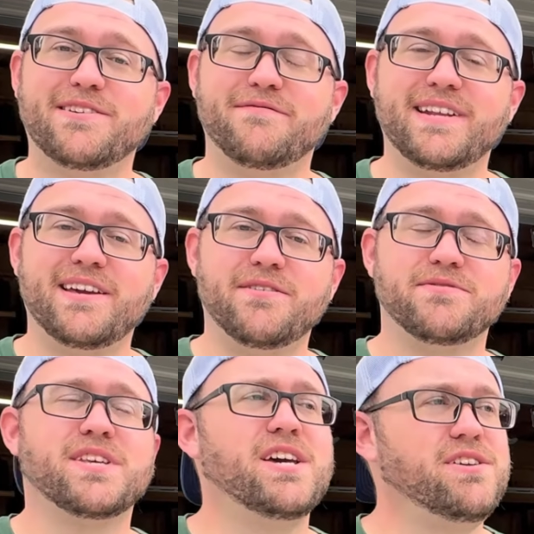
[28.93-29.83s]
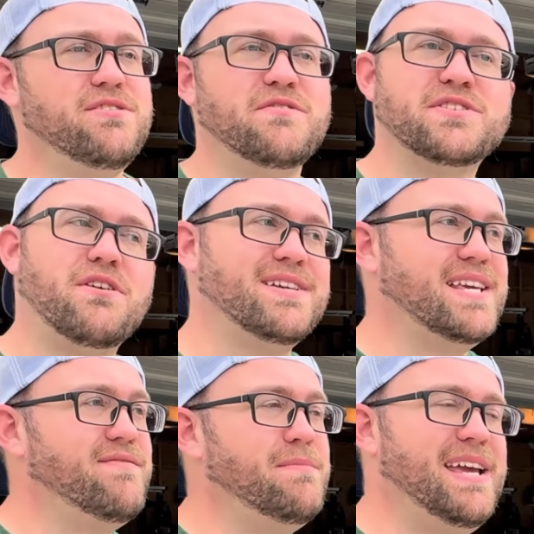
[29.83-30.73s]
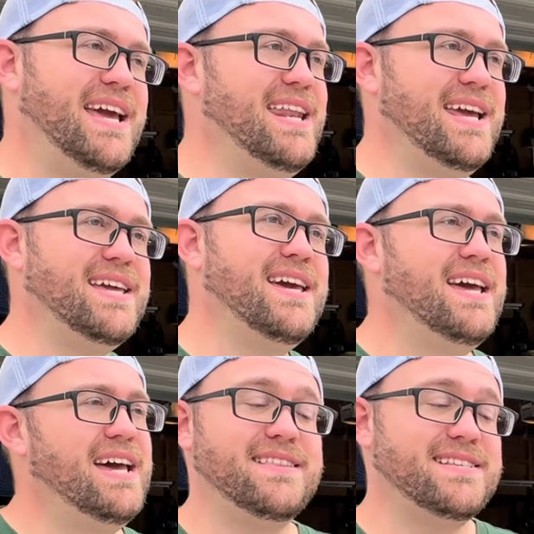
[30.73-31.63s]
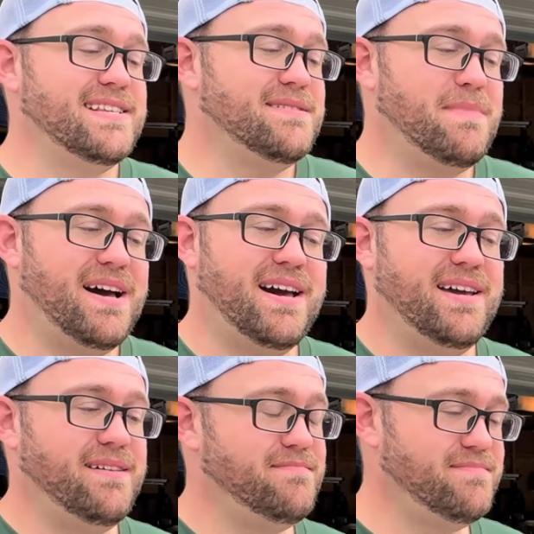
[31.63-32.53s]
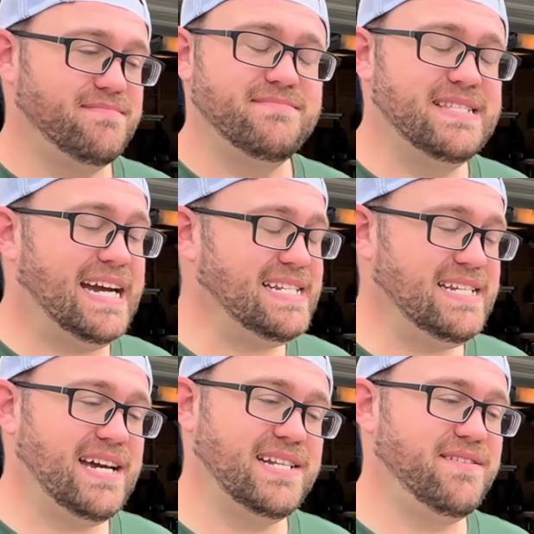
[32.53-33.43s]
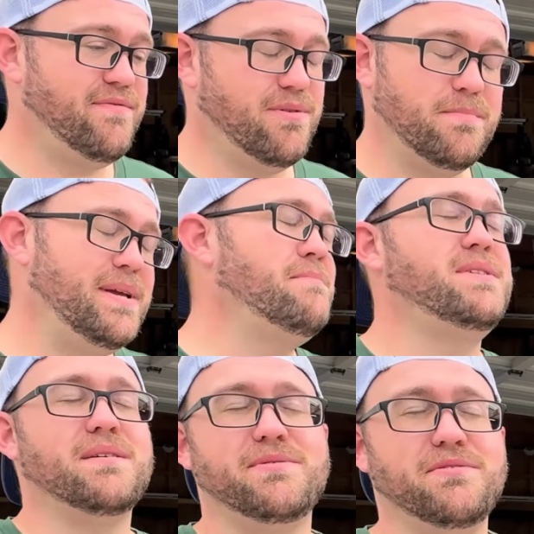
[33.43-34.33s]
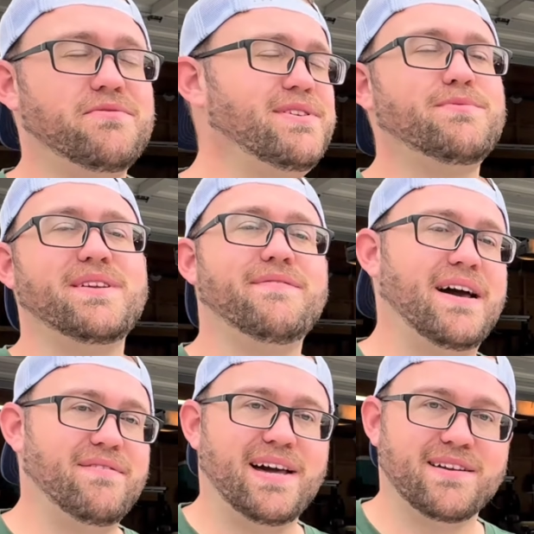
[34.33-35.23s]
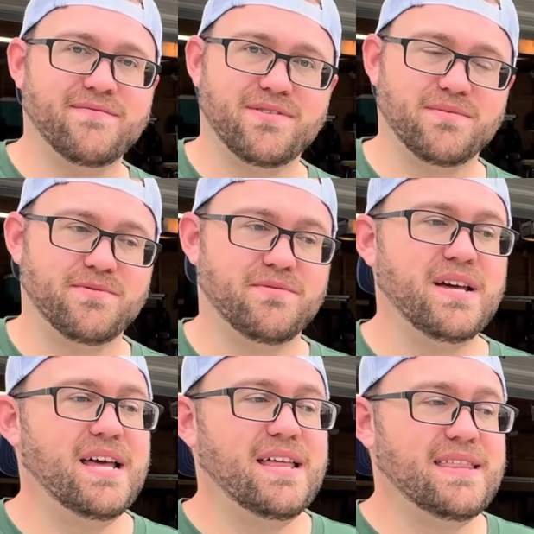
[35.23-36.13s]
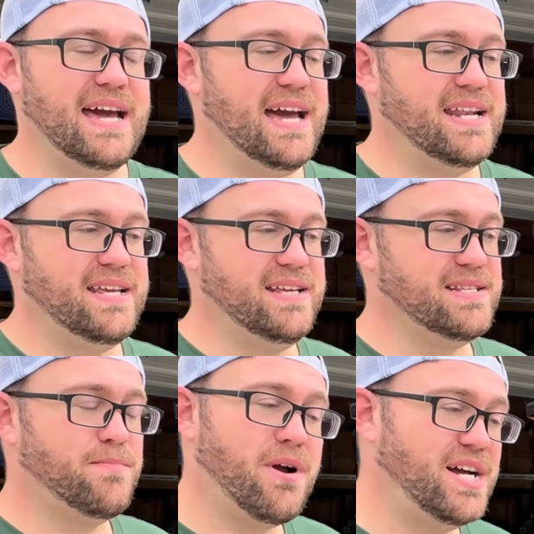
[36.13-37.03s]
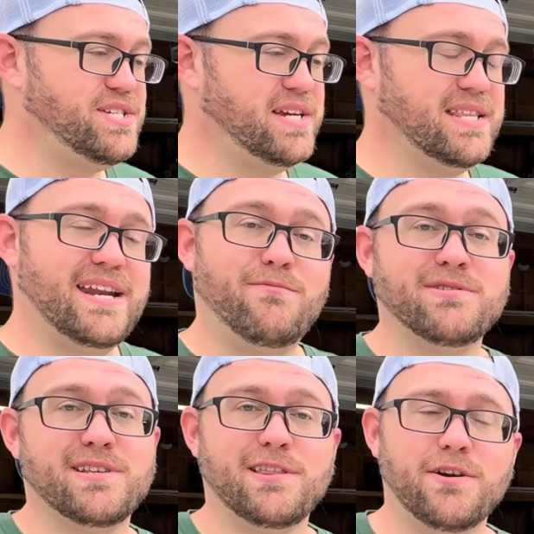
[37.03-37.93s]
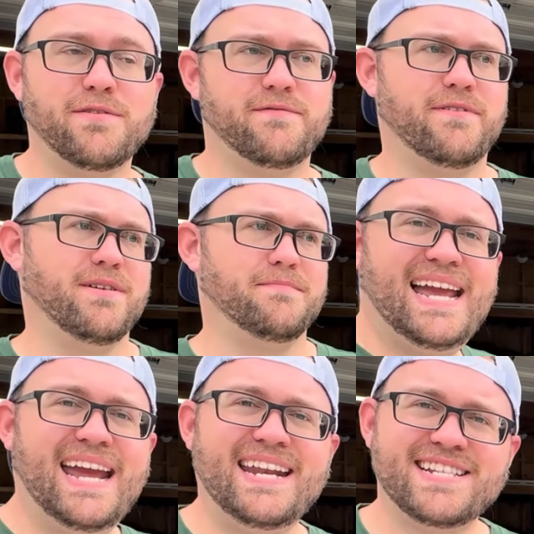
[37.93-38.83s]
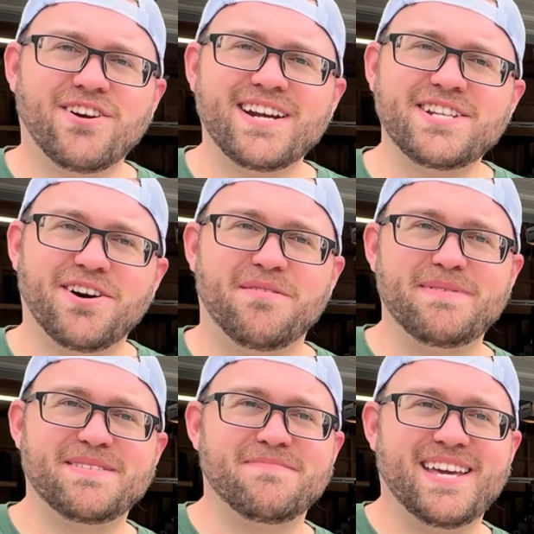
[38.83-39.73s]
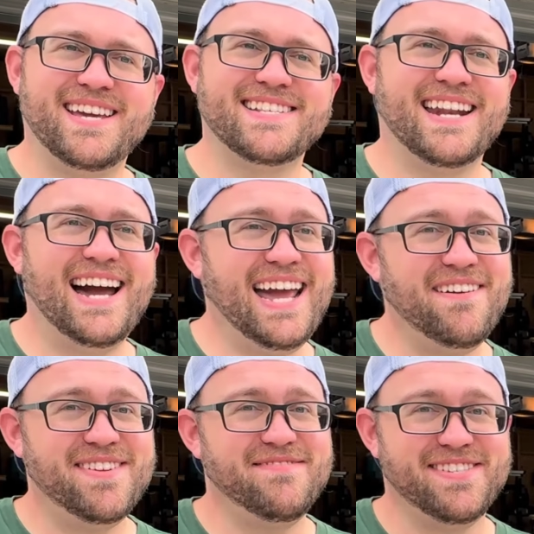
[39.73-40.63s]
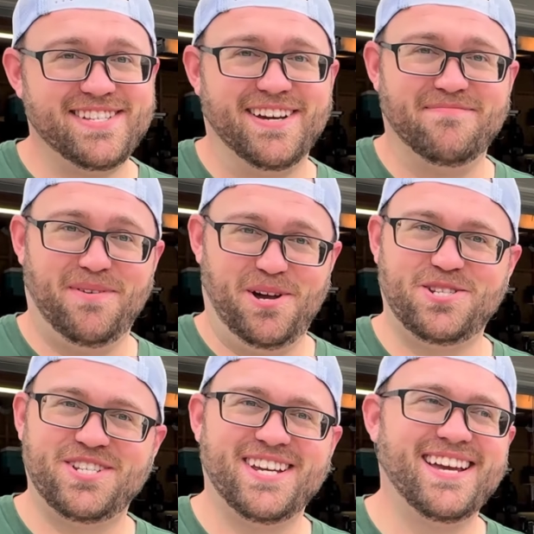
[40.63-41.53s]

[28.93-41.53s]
videos, you know this car has given me a headache. This is my 1994 BMW 325i convertible. That is a project that I want to learn from. And it's already taught me some things and I haven't even done much.